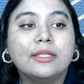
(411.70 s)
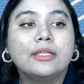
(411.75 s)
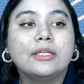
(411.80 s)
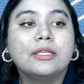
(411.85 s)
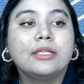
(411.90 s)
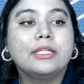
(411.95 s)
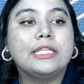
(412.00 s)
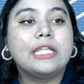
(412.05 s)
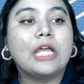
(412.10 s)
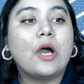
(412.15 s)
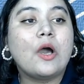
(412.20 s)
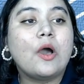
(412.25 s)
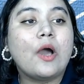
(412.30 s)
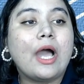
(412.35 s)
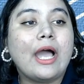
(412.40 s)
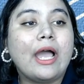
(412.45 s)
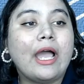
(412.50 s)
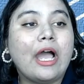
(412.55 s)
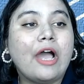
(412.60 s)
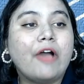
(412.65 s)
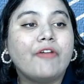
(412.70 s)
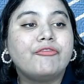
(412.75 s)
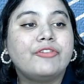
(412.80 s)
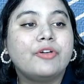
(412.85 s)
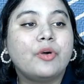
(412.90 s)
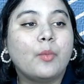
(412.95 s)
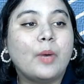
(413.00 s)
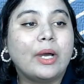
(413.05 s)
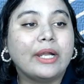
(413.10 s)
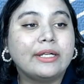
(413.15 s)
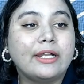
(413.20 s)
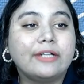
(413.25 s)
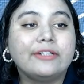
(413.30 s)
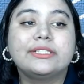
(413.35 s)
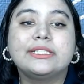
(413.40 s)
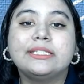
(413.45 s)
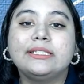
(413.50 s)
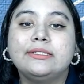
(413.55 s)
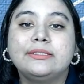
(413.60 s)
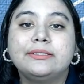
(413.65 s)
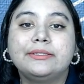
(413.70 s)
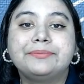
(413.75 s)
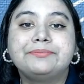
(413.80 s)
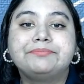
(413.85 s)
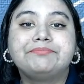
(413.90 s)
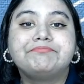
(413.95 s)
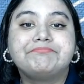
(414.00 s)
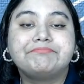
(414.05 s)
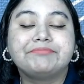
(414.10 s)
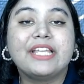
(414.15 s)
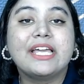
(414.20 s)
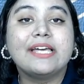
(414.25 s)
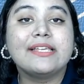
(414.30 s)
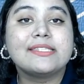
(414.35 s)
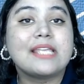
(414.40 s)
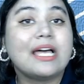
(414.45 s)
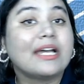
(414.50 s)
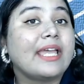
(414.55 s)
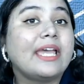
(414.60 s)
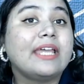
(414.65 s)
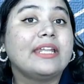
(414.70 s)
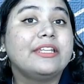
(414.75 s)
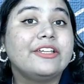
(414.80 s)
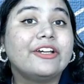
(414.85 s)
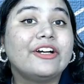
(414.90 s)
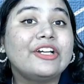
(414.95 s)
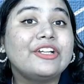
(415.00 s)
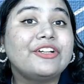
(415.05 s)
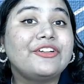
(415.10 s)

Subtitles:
Now I have 100. Yes, again here,